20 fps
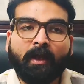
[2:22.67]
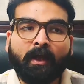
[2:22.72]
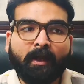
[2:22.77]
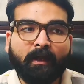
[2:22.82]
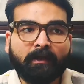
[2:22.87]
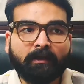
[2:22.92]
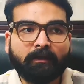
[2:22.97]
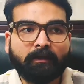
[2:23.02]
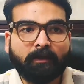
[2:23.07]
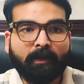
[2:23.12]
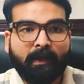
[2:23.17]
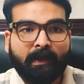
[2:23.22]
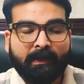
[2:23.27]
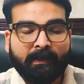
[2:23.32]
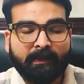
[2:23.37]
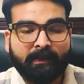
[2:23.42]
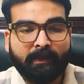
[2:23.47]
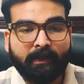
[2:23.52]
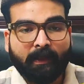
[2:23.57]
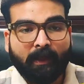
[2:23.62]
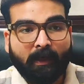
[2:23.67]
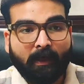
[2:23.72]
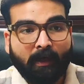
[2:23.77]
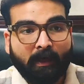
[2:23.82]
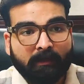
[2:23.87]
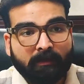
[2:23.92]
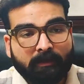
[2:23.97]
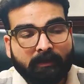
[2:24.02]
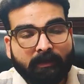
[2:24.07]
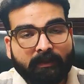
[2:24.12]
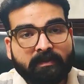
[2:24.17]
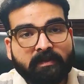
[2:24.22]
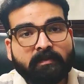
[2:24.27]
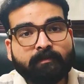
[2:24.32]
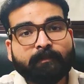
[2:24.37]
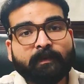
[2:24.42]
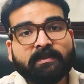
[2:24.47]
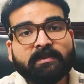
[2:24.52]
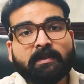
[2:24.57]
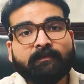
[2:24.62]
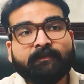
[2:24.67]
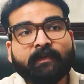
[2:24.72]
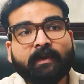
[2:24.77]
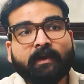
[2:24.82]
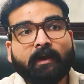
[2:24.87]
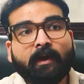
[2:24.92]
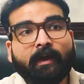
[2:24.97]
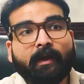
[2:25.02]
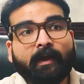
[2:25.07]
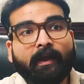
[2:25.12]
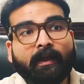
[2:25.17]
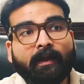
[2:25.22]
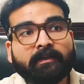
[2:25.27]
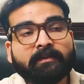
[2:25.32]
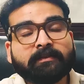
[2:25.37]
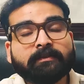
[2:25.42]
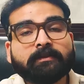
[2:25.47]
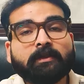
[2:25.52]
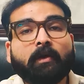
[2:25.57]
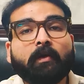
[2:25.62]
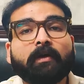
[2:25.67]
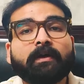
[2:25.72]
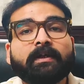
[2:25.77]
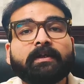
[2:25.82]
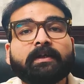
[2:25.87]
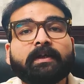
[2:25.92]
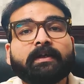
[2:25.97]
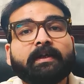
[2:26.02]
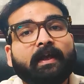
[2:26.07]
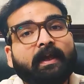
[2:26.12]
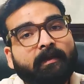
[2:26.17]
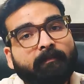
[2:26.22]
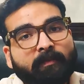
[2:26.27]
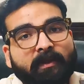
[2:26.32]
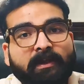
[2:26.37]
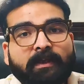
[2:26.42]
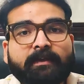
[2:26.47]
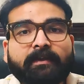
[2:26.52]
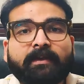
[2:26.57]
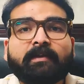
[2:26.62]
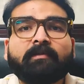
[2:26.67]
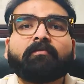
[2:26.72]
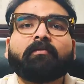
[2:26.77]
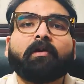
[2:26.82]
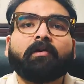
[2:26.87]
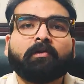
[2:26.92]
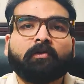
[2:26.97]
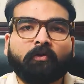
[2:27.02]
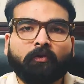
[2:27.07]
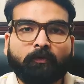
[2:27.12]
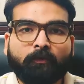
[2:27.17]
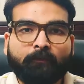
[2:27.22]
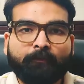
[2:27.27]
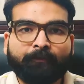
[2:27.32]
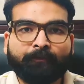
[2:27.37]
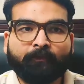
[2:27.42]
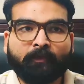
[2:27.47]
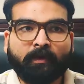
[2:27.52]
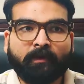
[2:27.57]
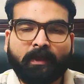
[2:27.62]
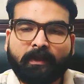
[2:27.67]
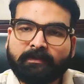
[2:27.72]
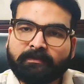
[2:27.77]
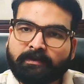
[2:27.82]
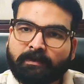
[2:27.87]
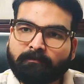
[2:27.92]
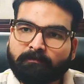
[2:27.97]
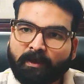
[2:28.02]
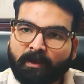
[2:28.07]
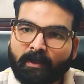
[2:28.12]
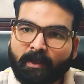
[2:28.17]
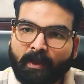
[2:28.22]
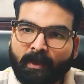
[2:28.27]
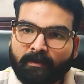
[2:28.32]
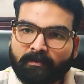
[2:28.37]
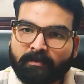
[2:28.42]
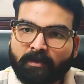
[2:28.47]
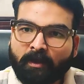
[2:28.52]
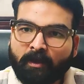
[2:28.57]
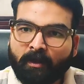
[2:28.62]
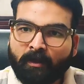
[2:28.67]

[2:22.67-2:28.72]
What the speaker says: And any other specific extraordinary abilities also. Like somebody has